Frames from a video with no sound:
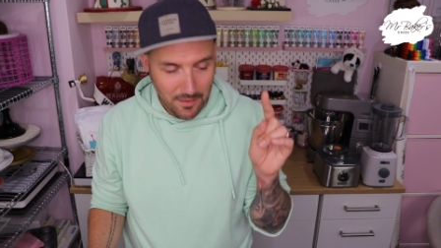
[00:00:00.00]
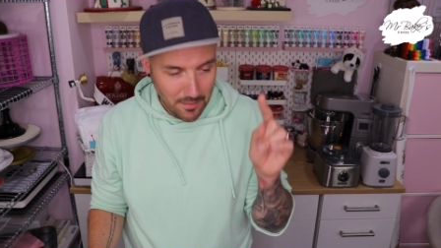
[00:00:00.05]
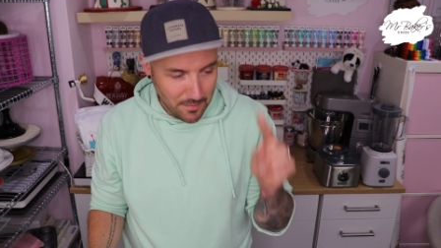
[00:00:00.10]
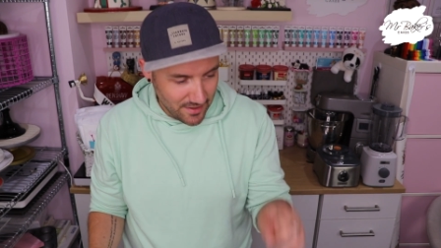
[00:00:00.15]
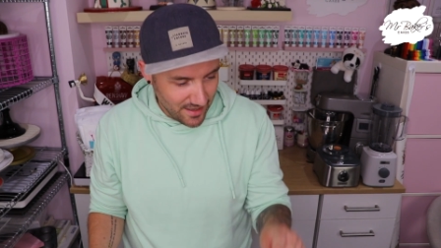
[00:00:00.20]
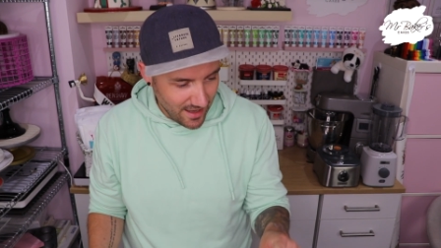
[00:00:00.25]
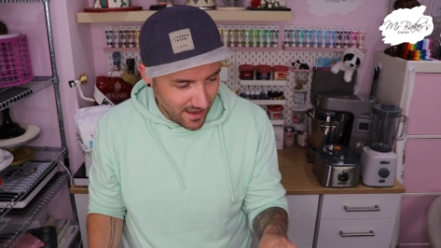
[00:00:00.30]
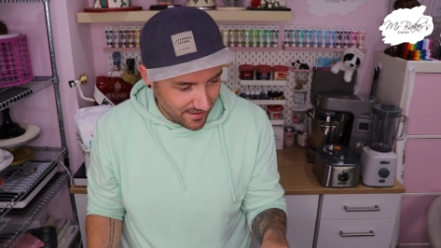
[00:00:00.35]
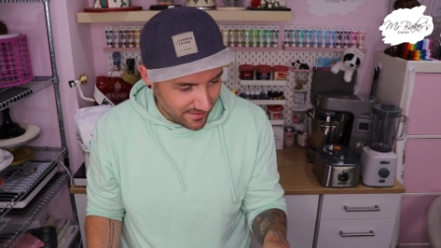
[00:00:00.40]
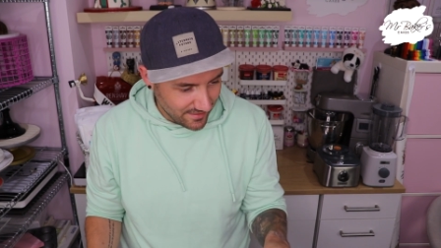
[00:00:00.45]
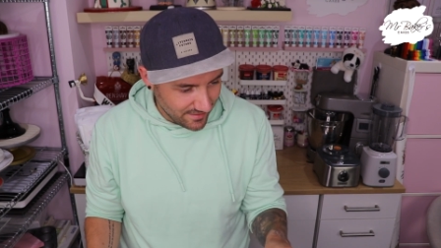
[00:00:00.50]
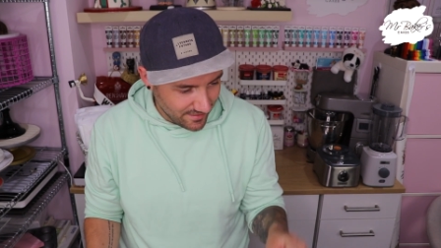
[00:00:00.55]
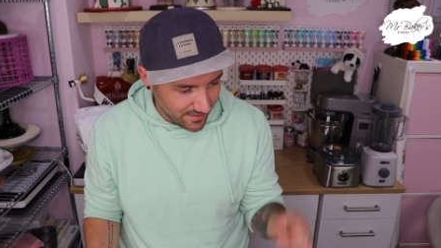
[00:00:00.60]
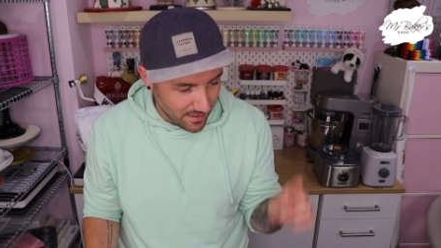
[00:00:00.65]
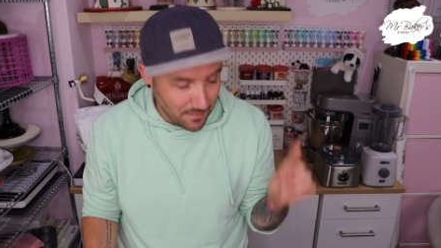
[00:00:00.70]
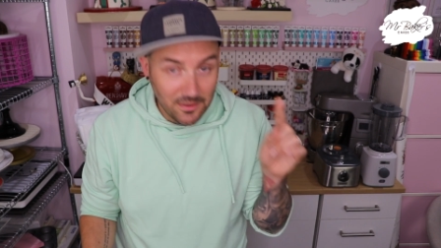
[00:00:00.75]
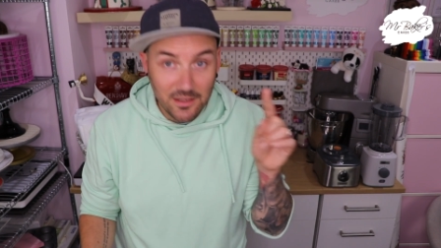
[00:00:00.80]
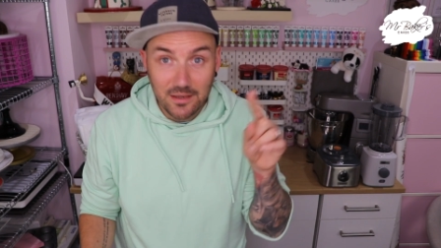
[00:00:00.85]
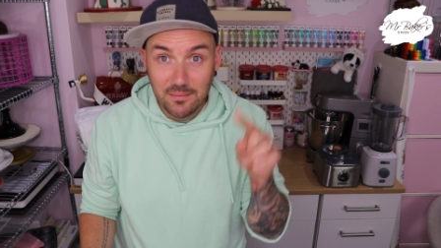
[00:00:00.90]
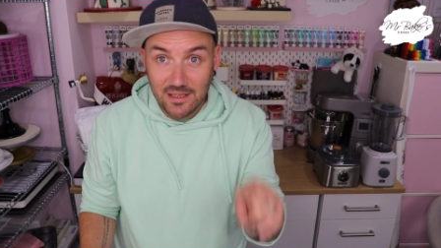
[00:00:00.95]
But yes,
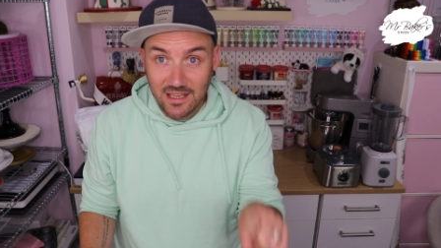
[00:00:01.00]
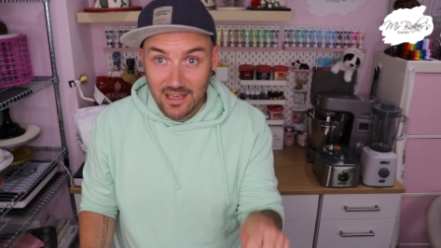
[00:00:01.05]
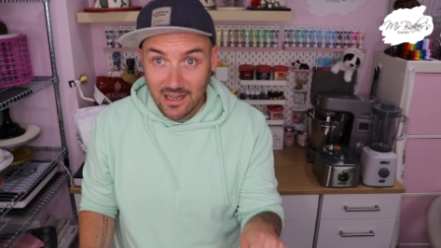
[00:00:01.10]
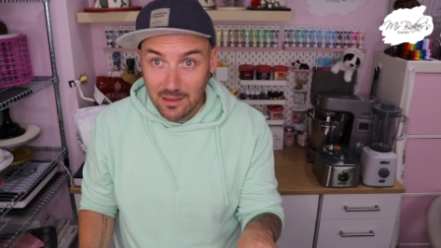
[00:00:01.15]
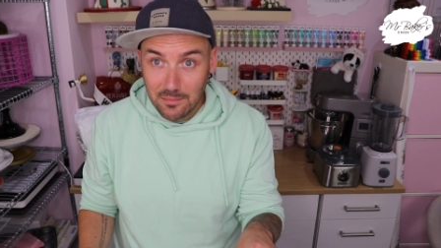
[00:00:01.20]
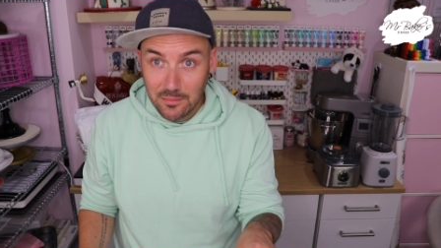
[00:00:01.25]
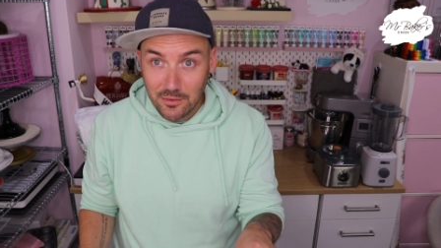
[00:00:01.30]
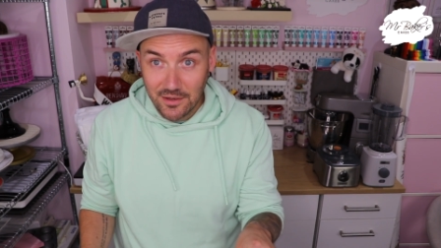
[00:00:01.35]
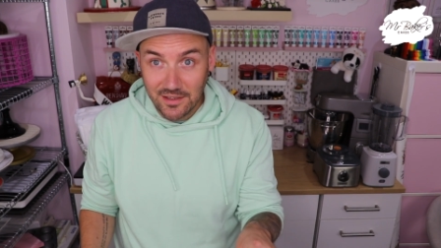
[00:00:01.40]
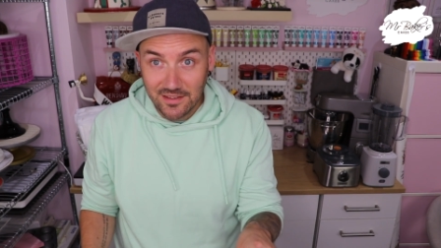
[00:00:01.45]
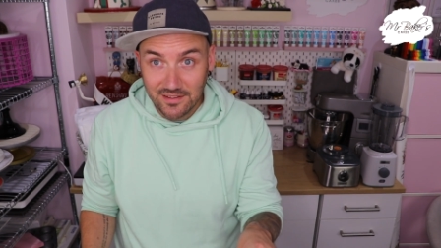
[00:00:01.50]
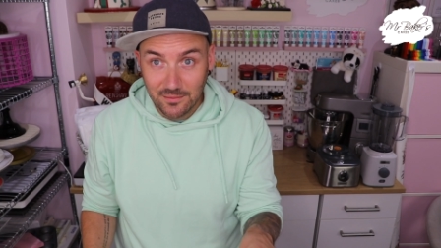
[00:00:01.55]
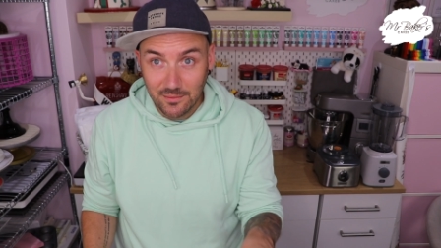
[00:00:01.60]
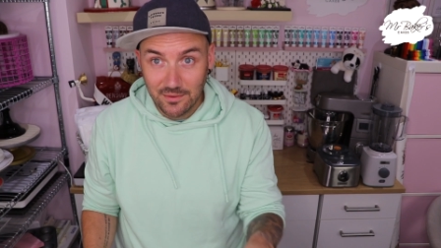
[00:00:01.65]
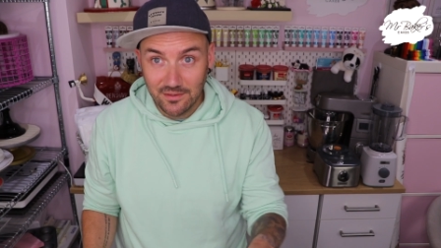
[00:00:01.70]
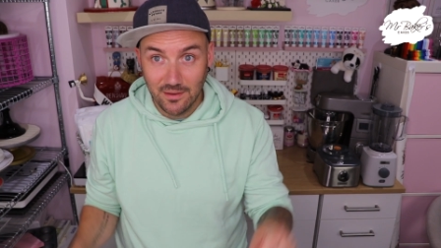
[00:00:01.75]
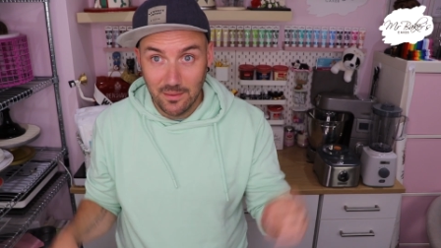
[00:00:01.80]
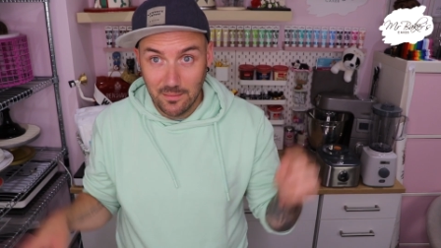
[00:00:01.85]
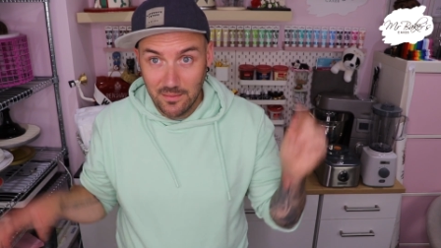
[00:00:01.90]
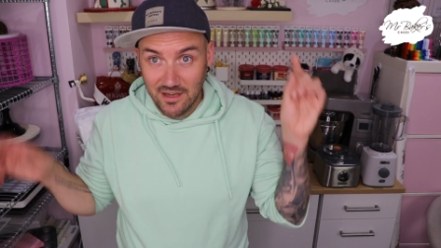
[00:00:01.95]
I'm going to be collaborating
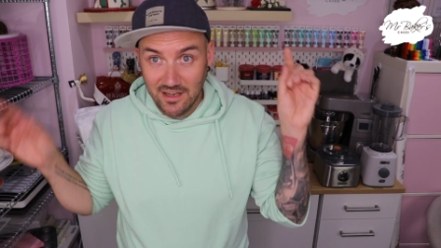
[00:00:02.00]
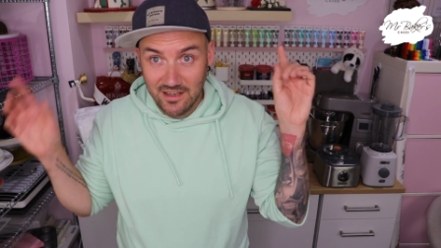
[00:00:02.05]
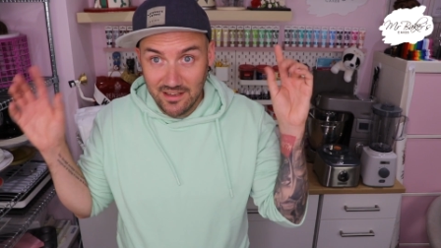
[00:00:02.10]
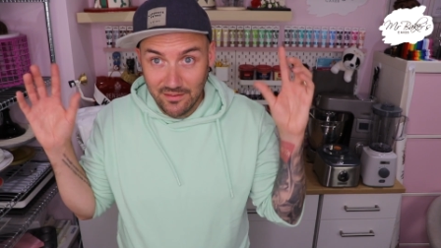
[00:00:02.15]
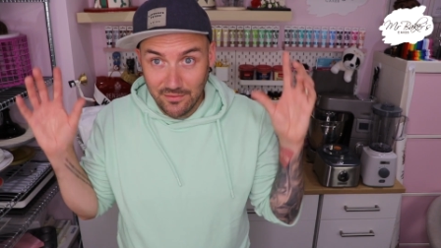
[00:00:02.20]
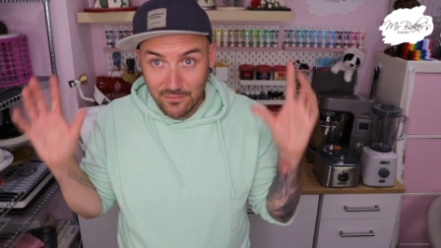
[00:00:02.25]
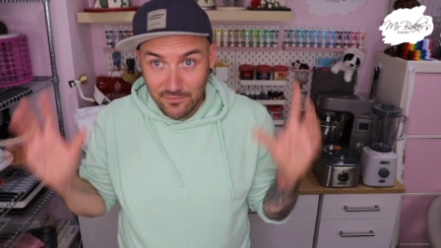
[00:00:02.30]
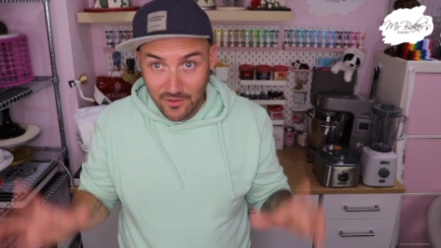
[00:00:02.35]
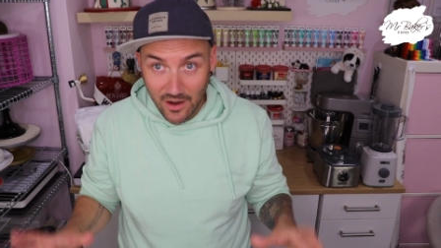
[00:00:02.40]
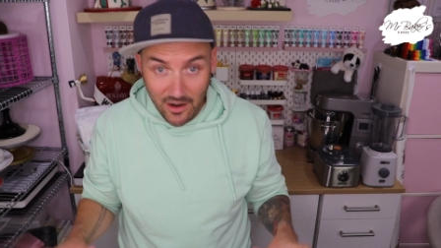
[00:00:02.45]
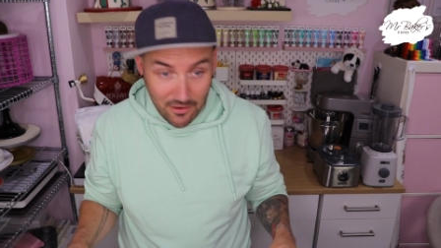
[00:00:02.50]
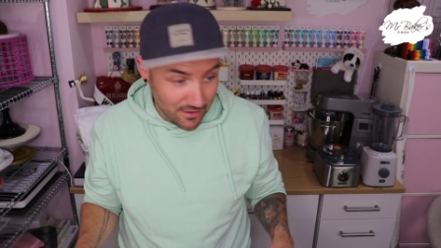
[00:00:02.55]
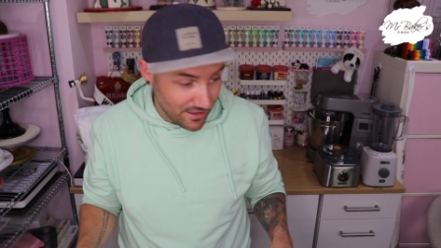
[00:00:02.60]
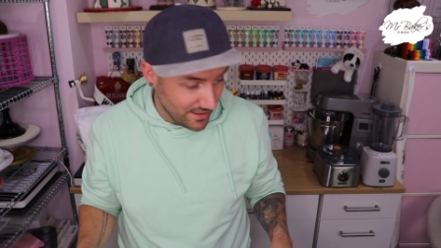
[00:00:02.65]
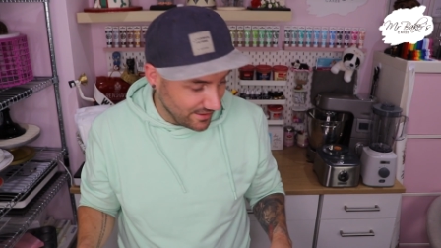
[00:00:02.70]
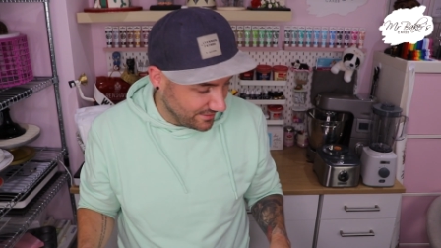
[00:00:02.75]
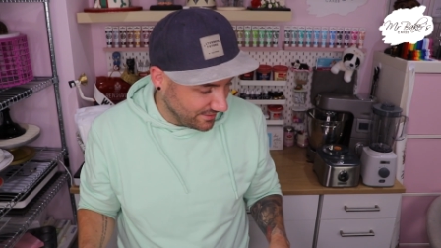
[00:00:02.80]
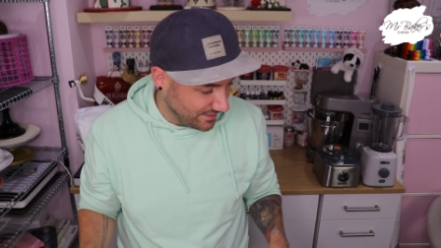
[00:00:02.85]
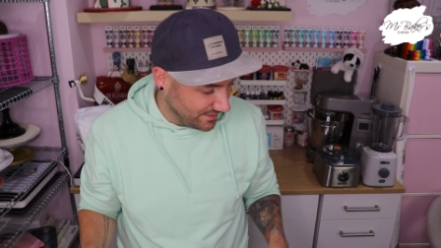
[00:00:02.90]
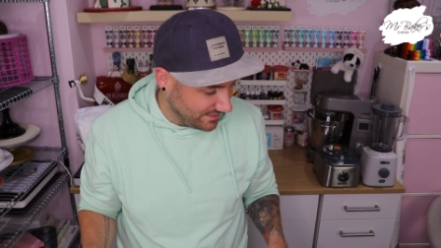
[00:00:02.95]
with someone, and it's very
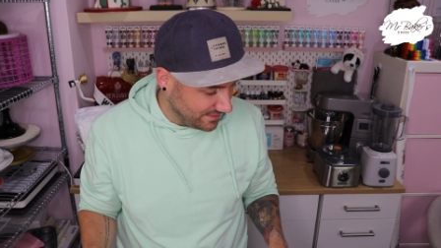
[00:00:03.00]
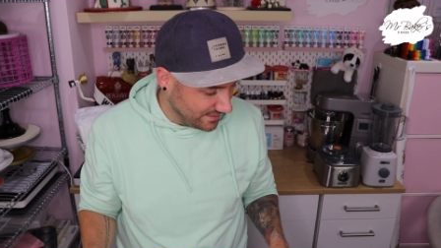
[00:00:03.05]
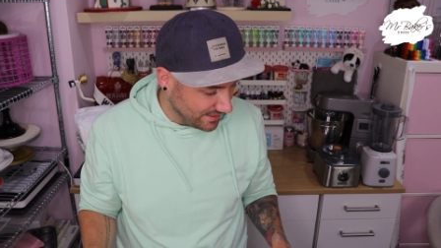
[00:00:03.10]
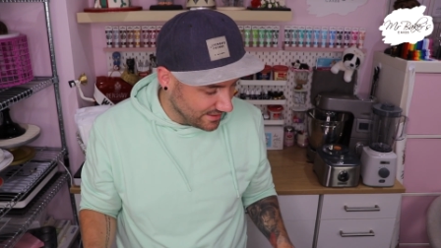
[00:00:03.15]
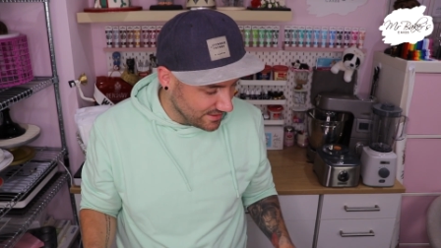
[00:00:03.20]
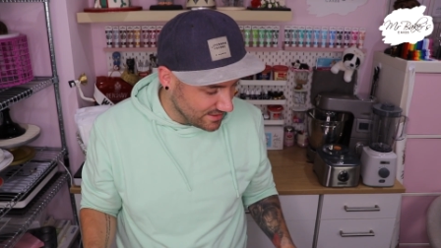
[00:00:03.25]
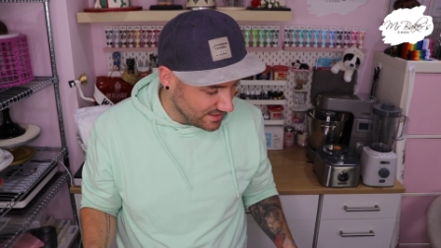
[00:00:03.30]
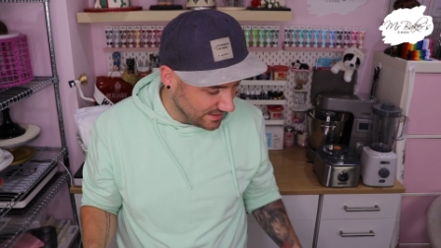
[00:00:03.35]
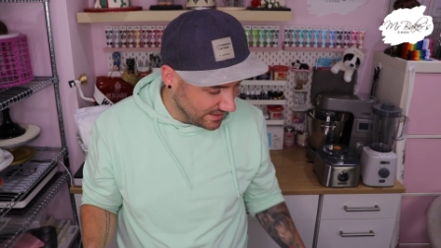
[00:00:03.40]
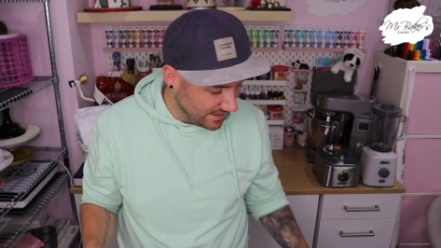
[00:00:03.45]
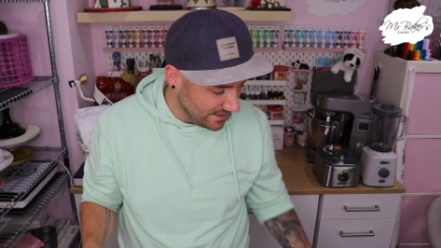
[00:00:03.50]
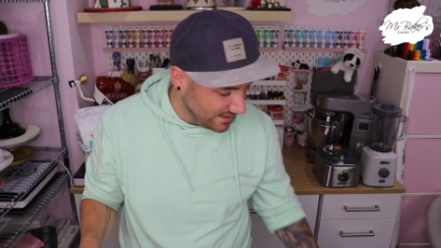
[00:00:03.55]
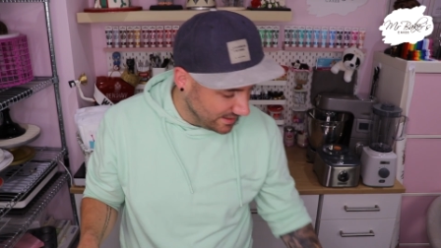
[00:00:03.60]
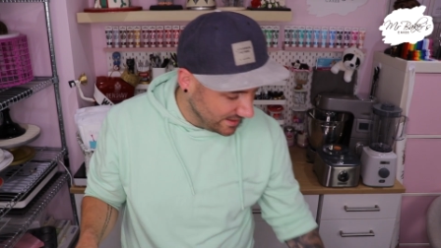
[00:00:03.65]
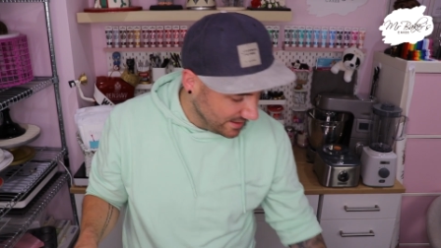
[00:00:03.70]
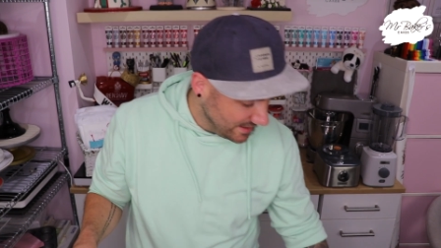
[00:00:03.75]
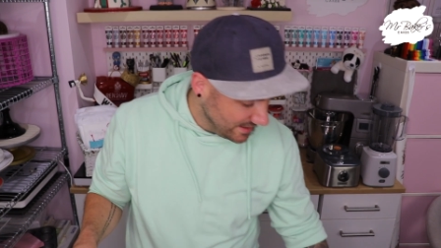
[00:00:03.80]
exciting actually.